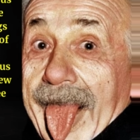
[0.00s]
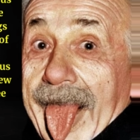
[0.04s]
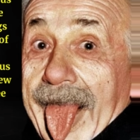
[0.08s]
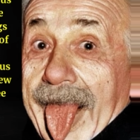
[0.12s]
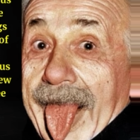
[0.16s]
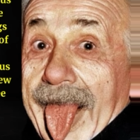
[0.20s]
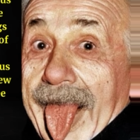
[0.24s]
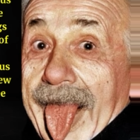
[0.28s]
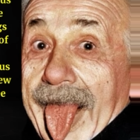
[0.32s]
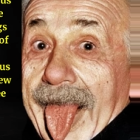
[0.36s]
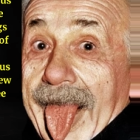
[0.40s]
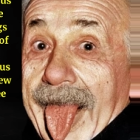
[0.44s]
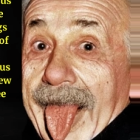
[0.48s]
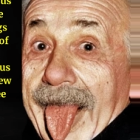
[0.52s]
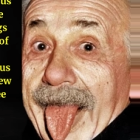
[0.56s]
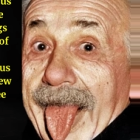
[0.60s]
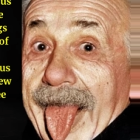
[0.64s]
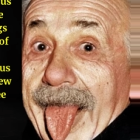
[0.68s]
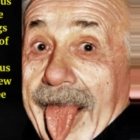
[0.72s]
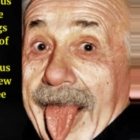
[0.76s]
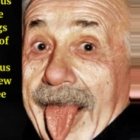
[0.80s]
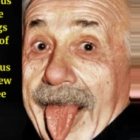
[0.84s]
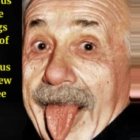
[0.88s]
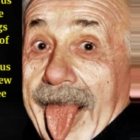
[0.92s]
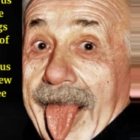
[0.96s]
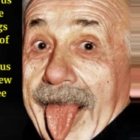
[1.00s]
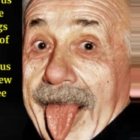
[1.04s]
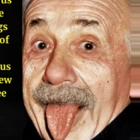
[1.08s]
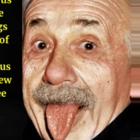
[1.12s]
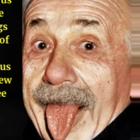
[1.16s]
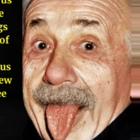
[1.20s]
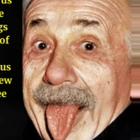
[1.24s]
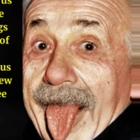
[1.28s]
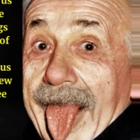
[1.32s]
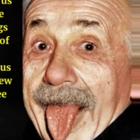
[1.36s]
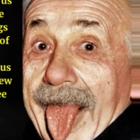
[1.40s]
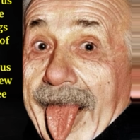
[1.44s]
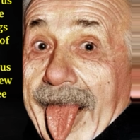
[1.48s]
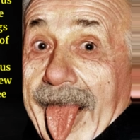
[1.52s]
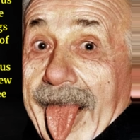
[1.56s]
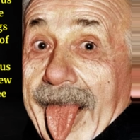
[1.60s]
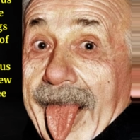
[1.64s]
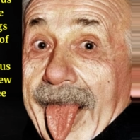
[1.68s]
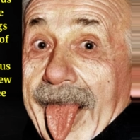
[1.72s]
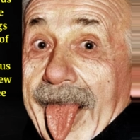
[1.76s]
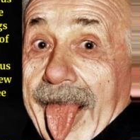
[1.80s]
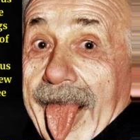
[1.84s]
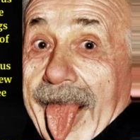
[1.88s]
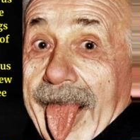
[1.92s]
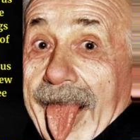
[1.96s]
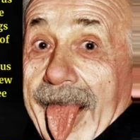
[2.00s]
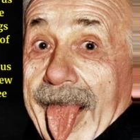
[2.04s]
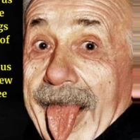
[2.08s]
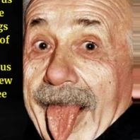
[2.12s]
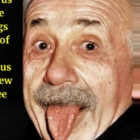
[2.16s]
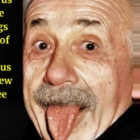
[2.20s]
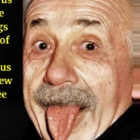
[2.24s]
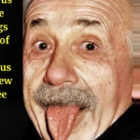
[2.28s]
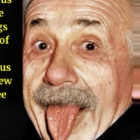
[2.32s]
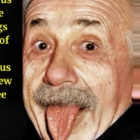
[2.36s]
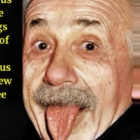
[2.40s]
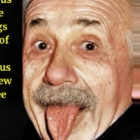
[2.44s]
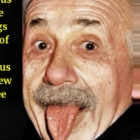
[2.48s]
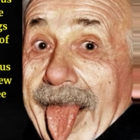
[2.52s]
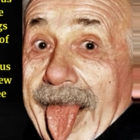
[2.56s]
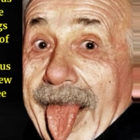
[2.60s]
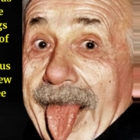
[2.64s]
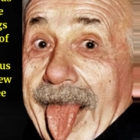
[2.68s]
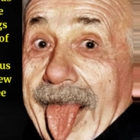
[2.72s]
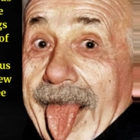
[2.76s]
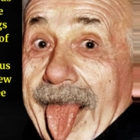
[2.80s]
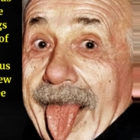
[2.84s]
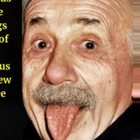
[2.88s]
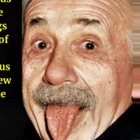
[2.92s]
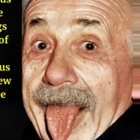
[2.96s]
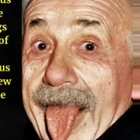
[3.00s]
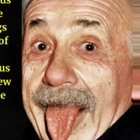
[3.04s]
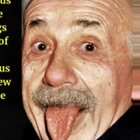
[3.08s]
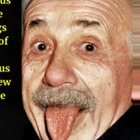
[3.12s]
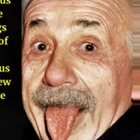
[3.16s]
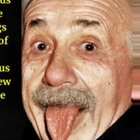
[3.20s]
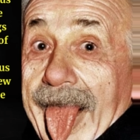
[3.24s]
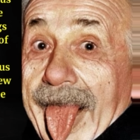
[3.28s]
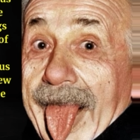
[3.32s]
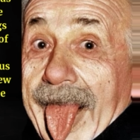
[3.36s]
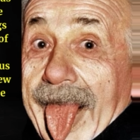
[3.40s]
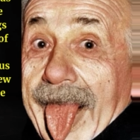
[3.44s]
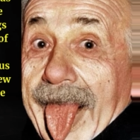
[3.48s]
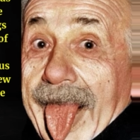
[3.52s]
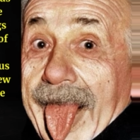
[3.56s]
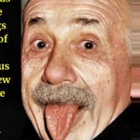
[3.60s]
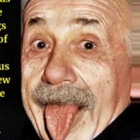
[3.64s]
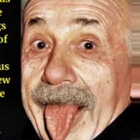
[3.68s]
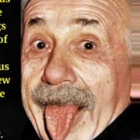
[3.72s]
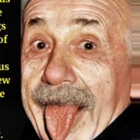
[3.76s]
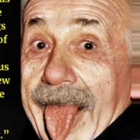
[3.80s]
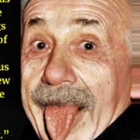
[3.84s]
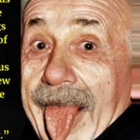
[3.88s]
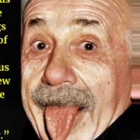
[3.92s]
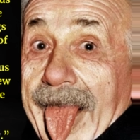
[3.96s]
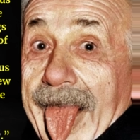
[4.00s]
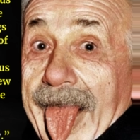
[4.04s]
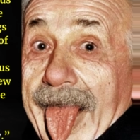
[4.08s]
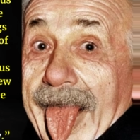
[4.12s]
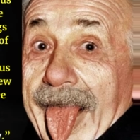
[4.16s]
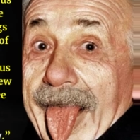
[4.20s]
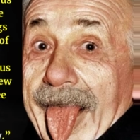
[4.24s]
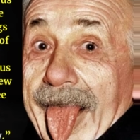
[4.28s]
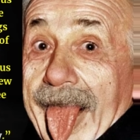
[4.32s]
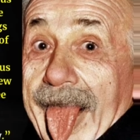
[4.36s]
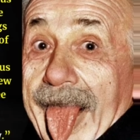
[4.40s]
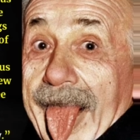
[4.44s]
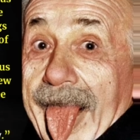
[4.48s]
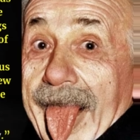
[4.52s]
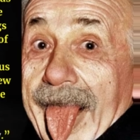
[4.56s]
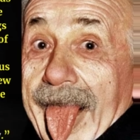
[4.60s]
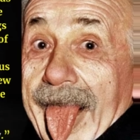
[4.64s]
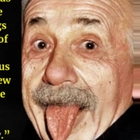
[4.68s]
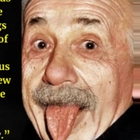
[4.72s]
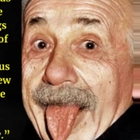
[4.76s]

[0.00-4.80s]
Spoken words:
[no speech]